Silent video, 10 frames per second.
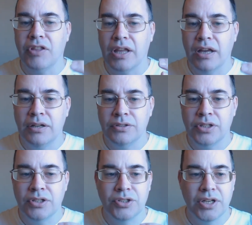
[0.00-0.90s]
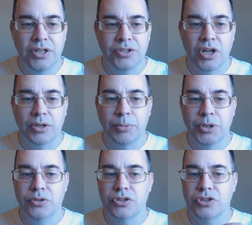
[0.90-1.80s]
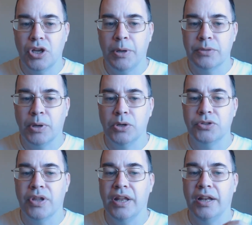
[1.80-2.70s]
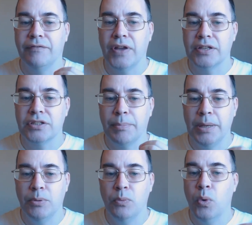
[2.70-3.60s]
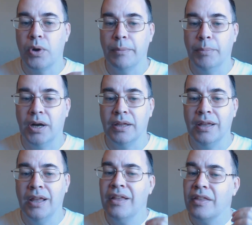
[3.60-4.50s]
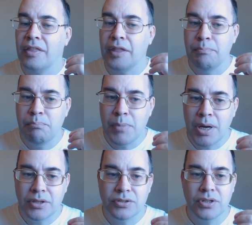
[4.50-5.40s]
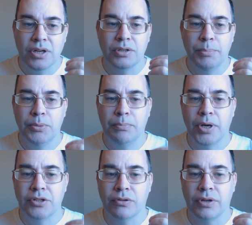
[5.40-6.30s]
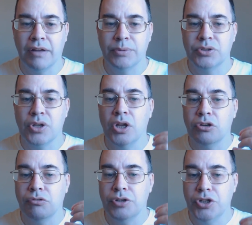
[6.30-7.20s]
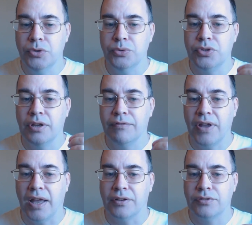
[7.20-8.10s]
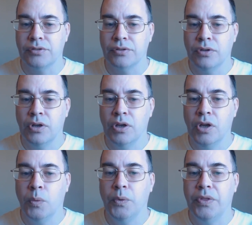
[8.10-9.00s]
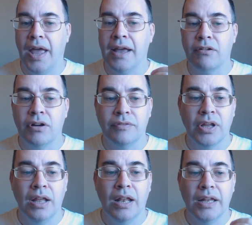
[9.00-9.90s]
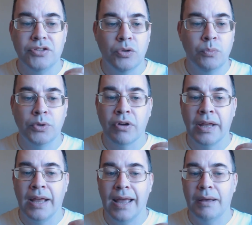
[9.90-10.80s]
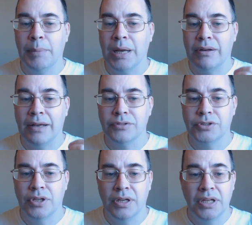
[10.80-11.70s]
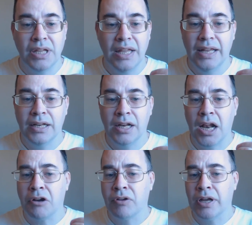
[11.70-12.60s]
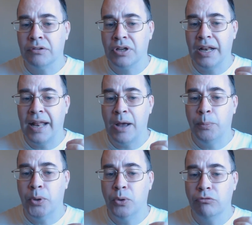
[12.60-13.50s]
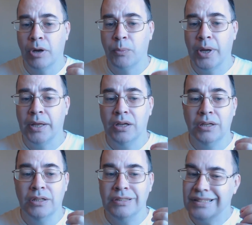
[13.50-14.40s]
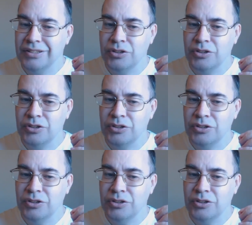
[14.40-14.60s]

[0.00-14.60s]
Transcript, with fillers: If the cars in the city start to produce so much pollution it affects the people walking by, then they might start to put pressure on governments to reduce the effects. With aircraft, Unless you're wandering about outside in and around an airport runway, which